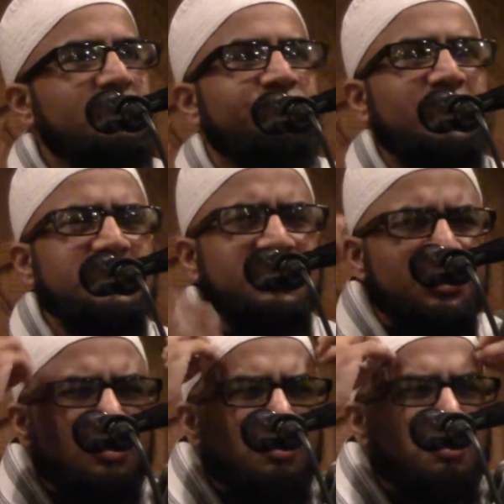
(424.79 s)
First
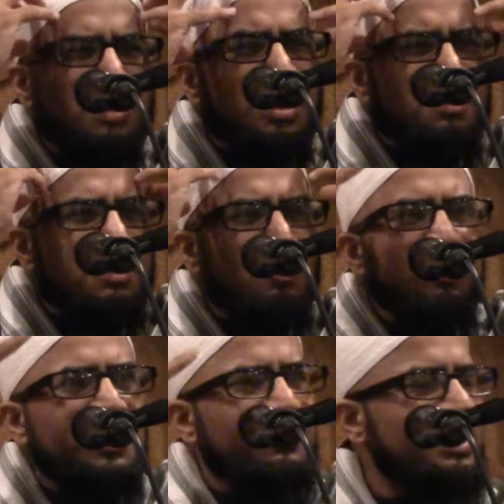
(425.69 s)
thing that you wake up in the
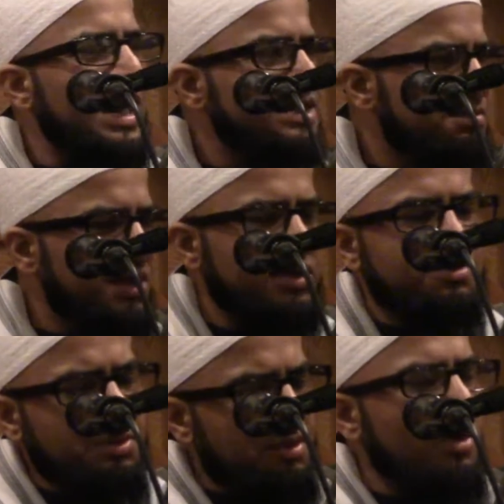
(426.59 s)
morning, last
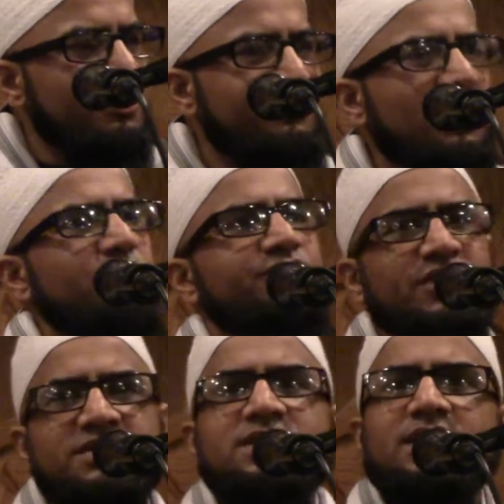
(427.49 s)
minute people are on the phone.
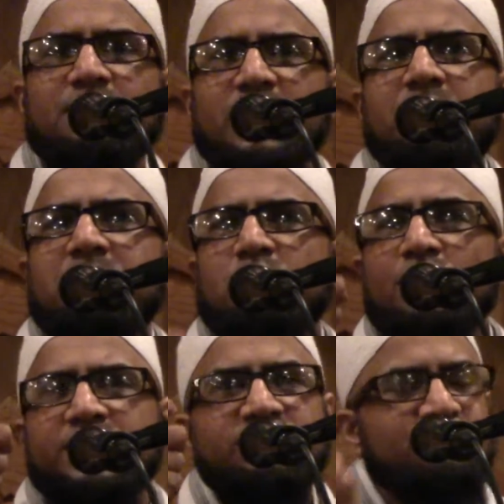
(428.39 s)
First thing they wake up in the
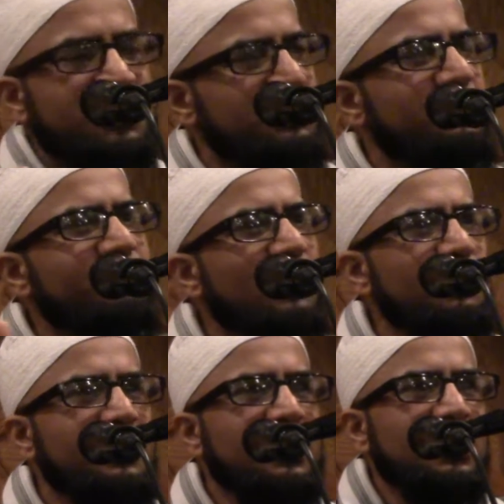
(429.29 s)
morning, straight on the
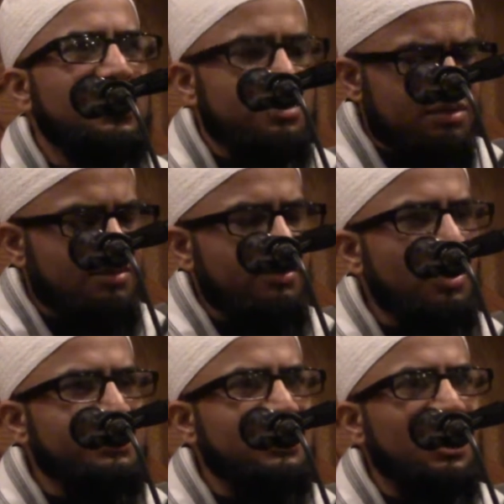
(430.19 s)
phone.
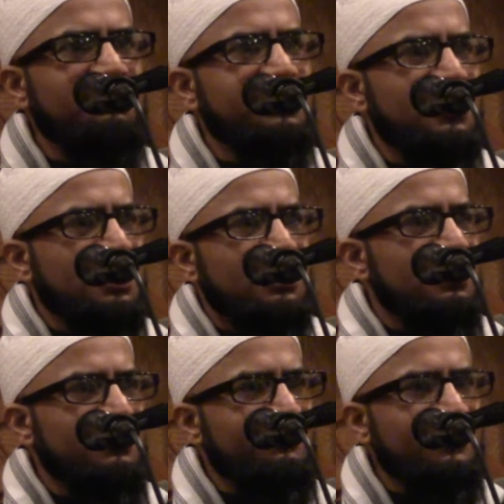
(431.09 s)
WhatsApp,
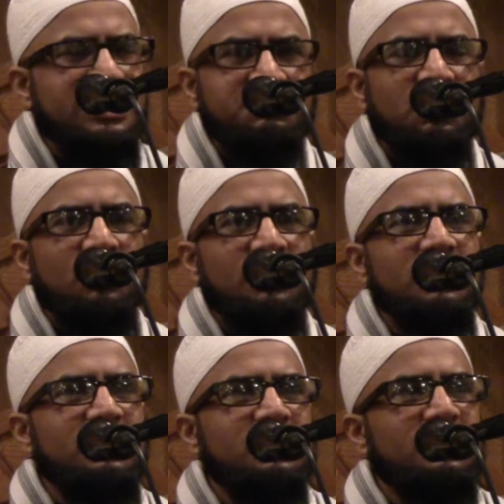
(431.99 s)

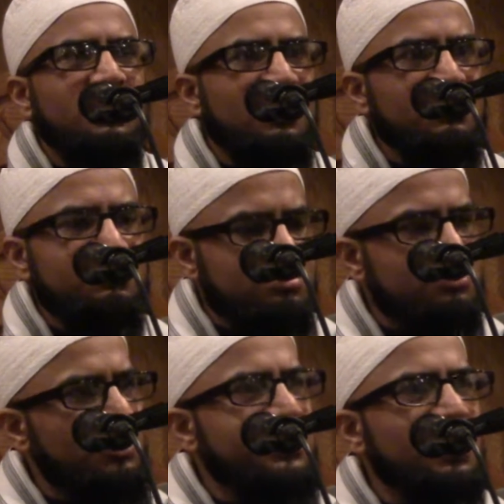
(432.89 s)

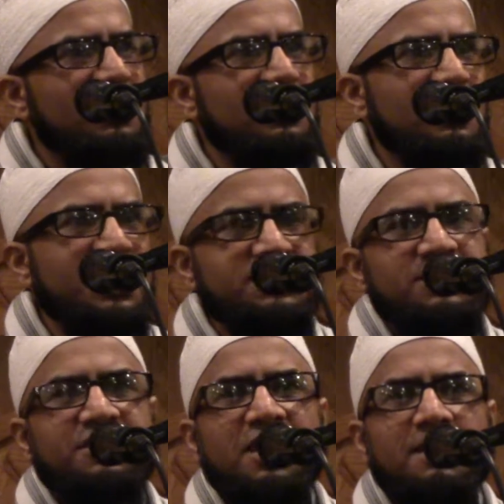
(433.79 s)
Facebook, Twitter,
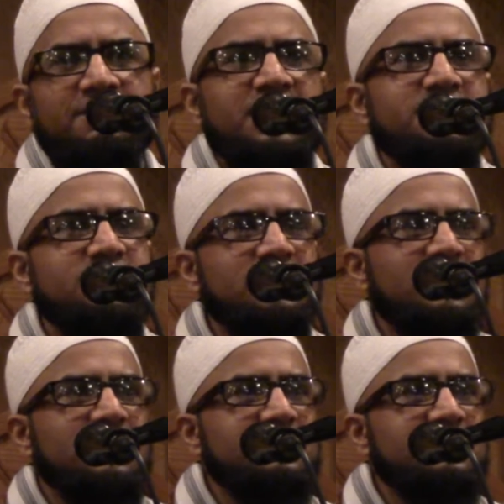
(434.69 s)
Instagram, this.